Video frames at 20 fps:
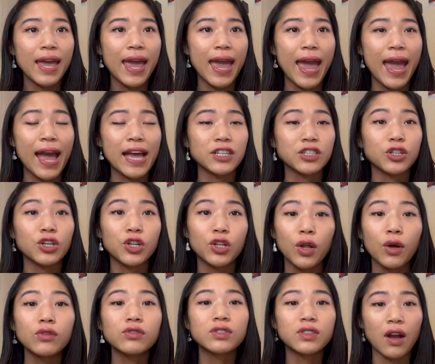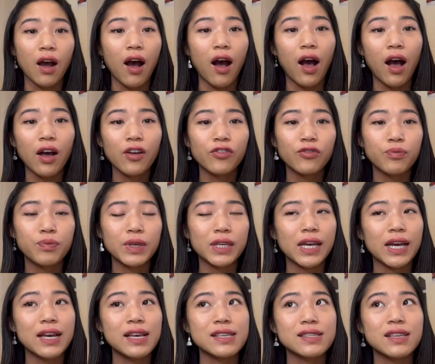and closed off
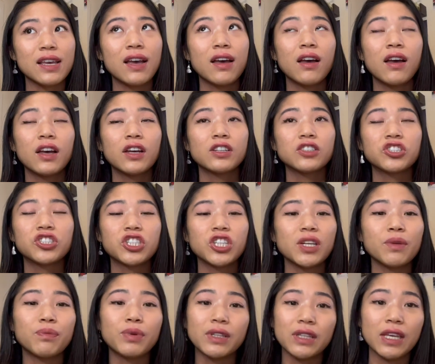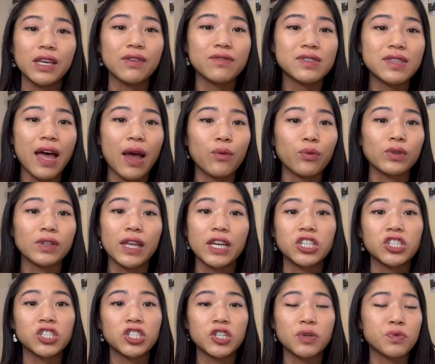because she believes that
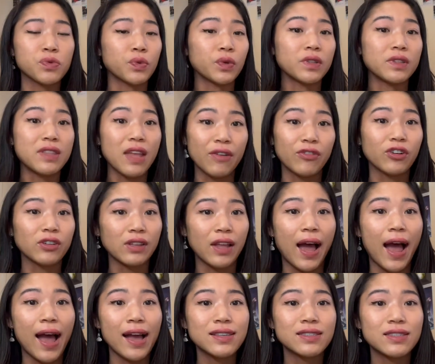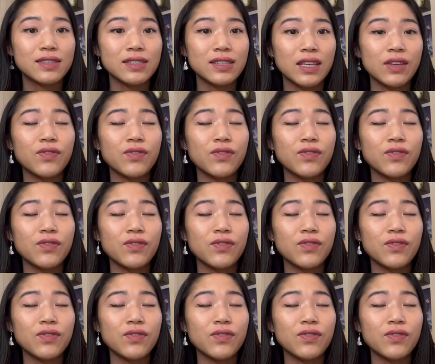relationships will never last.